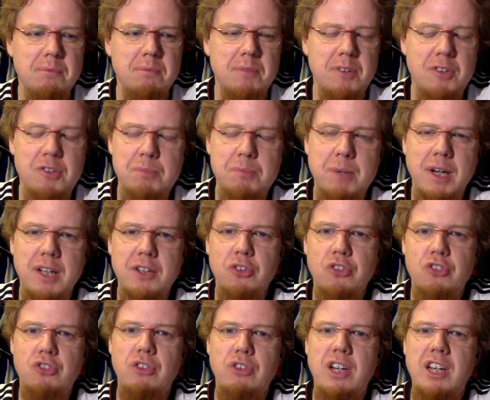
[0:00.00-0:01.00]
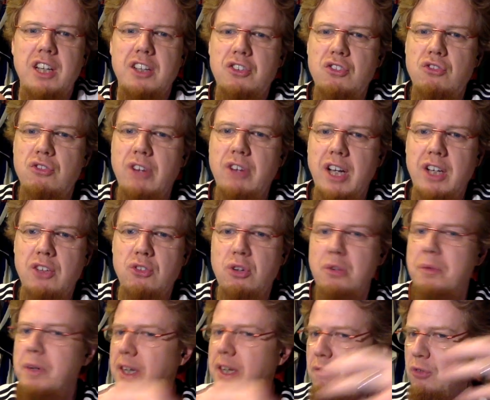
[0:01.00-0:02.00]
despite Australia trying,
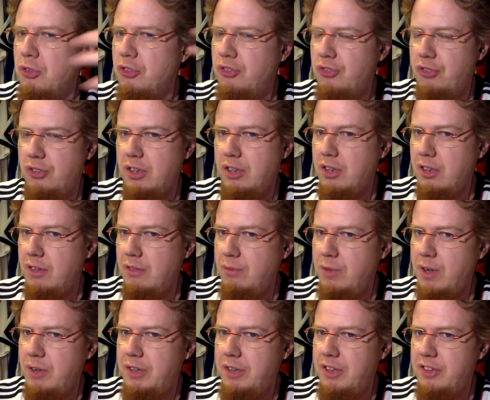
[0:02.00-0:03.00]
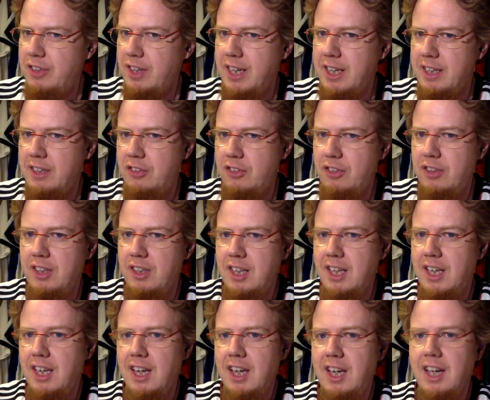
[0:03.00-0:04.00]
Norway was very tight
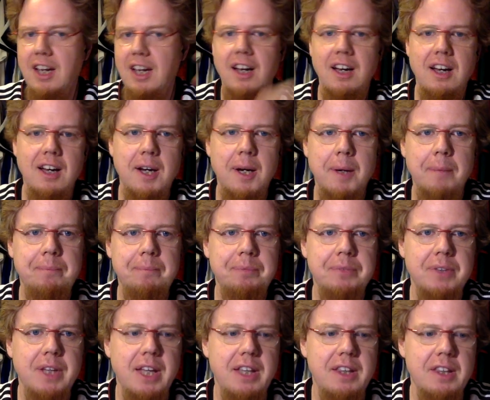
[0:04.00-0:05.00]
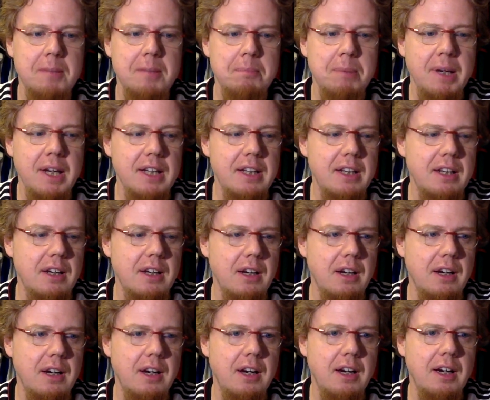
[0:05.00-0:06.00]
um, at the back
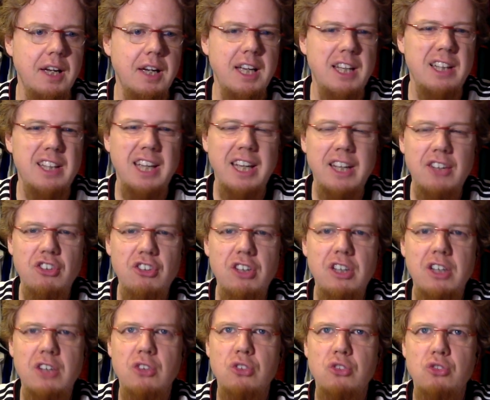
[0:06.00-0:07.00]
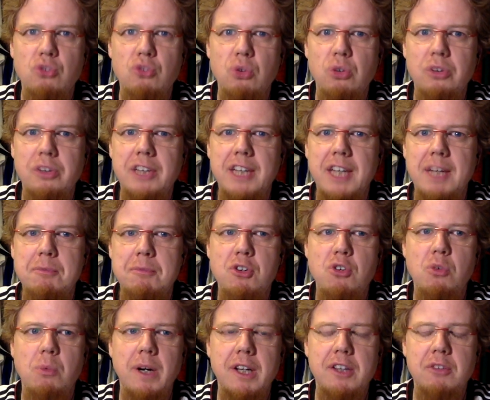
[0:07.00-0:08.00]
uh, and actually controlled the game
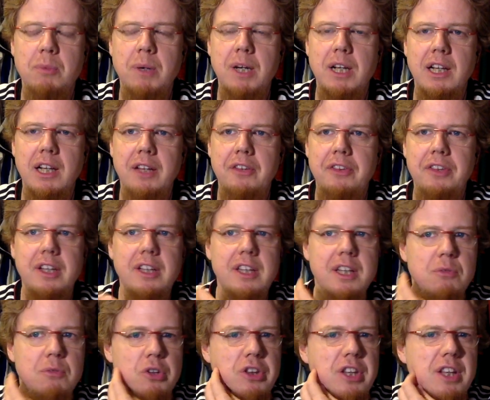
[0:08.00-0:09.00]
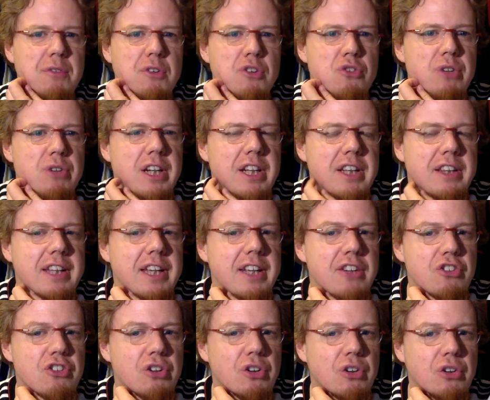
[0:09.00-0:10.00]
quite well. I think they were never really in
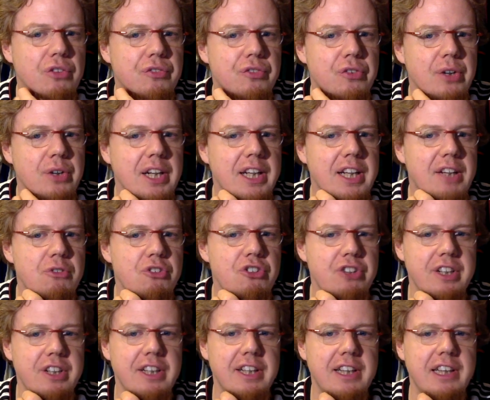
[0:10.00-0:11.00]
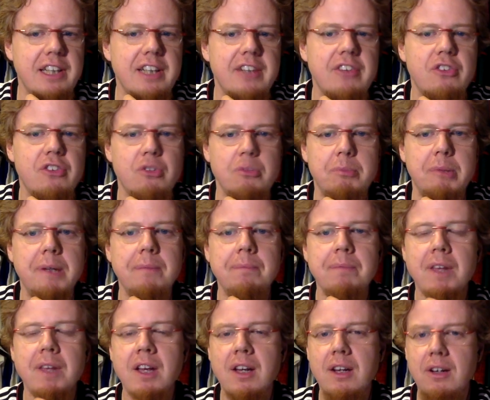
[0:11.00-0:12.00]
danger of relinquishing that lead to me,
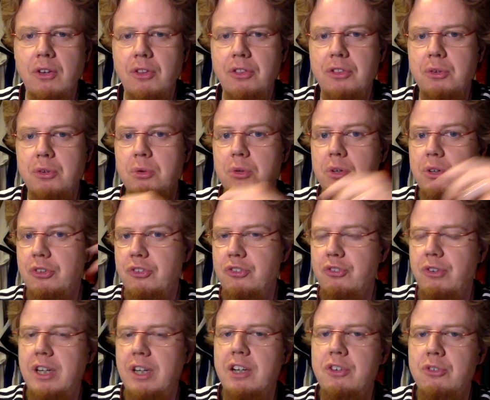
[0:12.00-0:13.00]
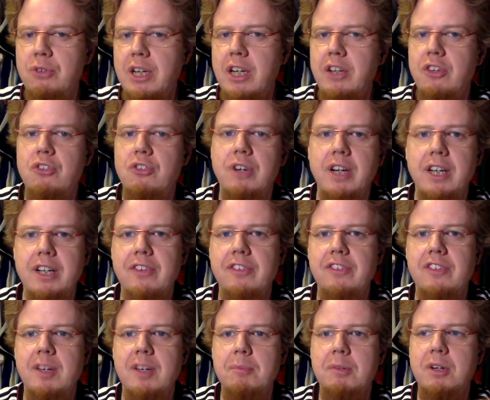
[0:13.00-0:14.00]
although Australia really tried and
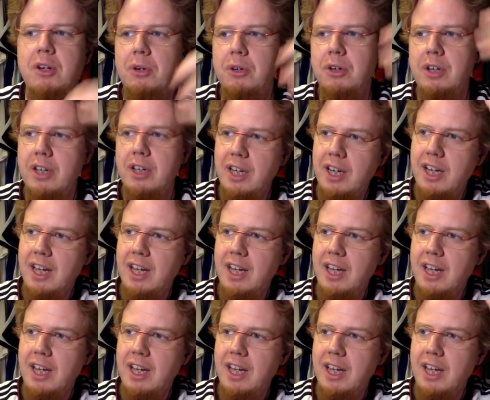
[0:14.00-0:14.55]
Sam Kerr